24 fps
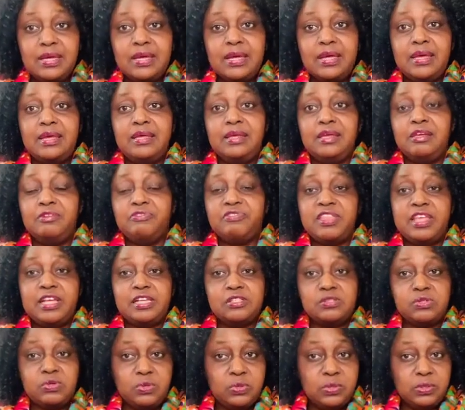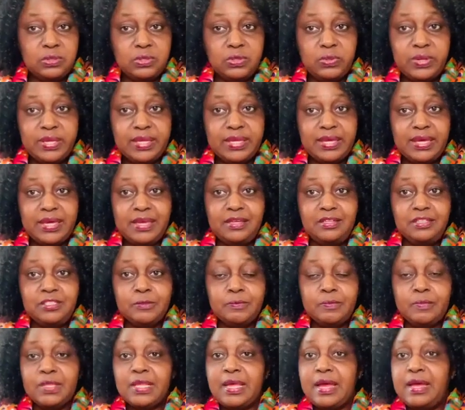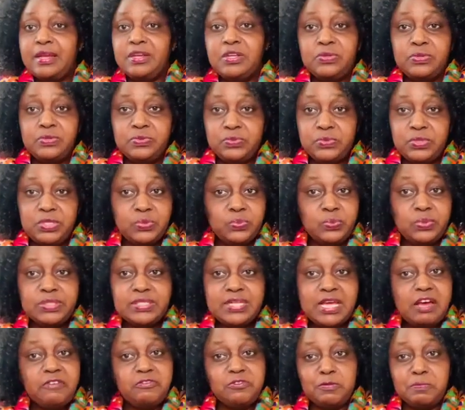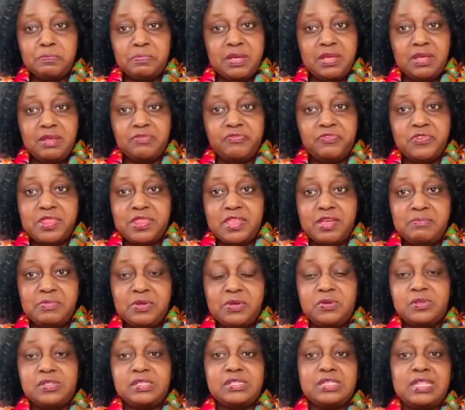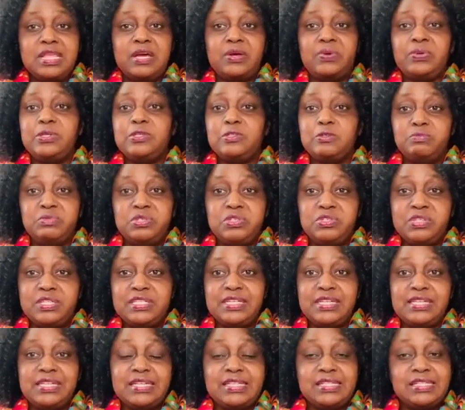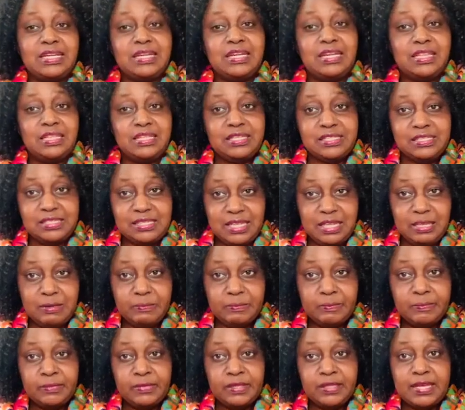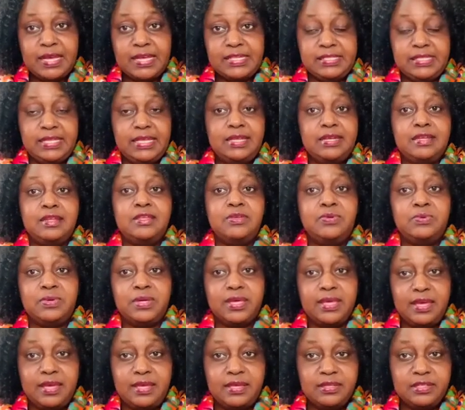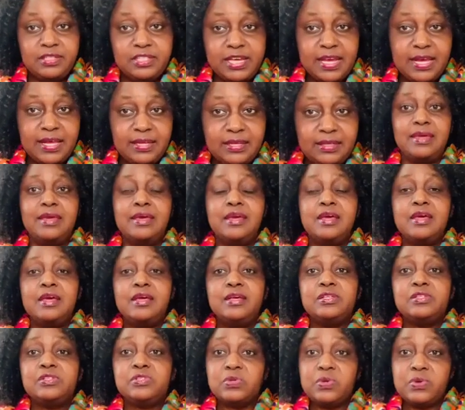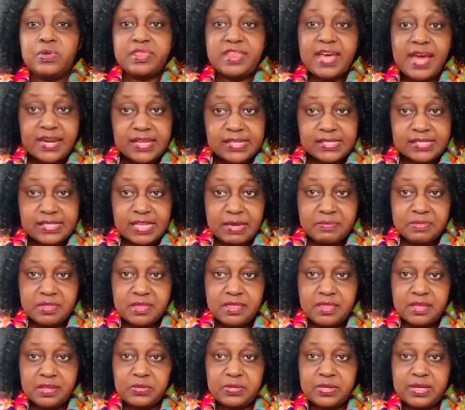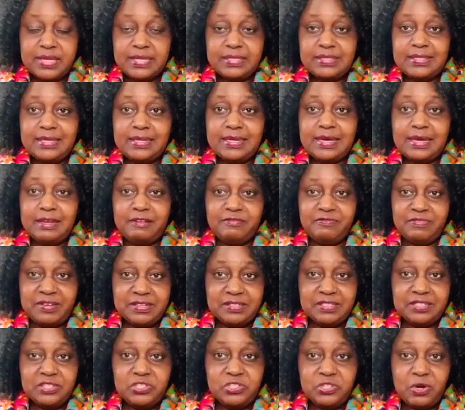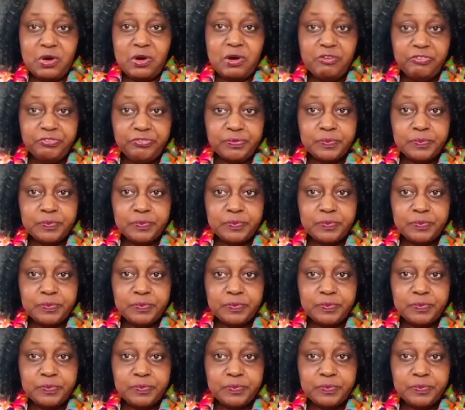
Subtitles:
if they're school going age, and you won't have to pay for them because they are going to be treated exactly the same as any UK child. So that is something that you can take advantage of.